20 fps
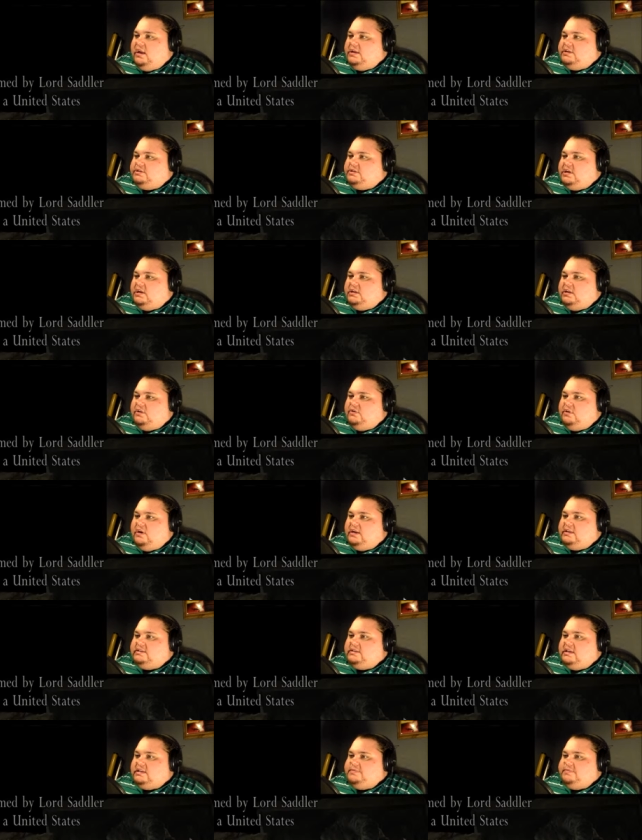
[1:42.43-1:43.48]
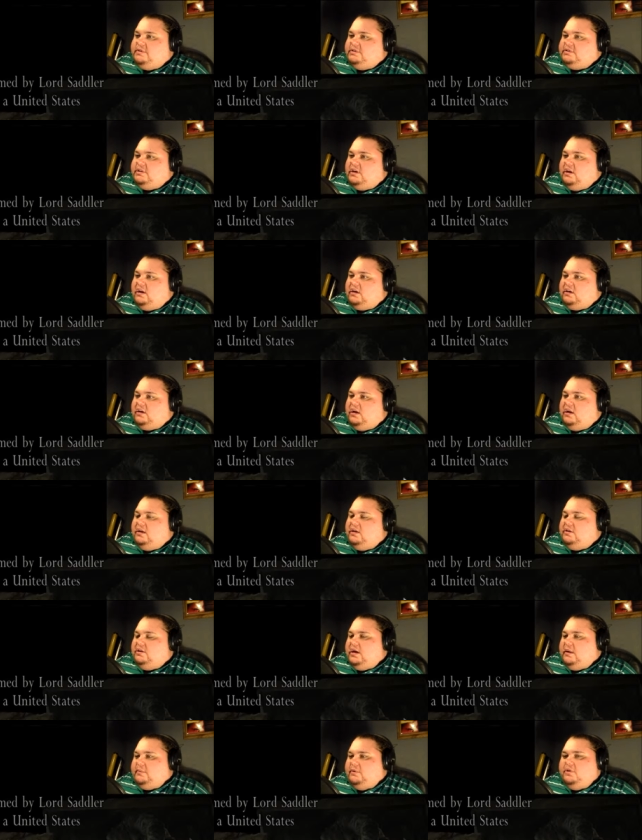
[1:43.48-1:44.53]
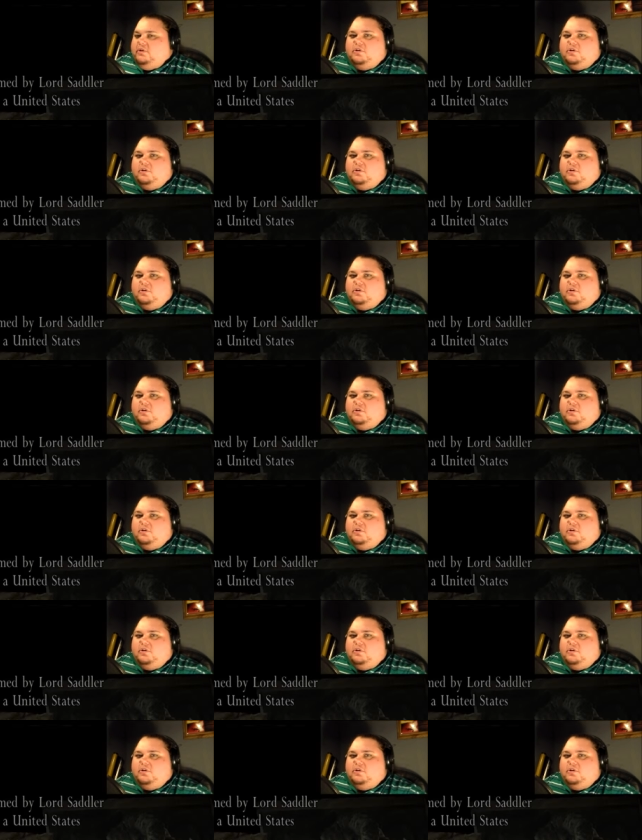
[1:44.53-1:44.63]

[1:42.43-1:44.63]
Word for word: had shot on a United States military helicopter.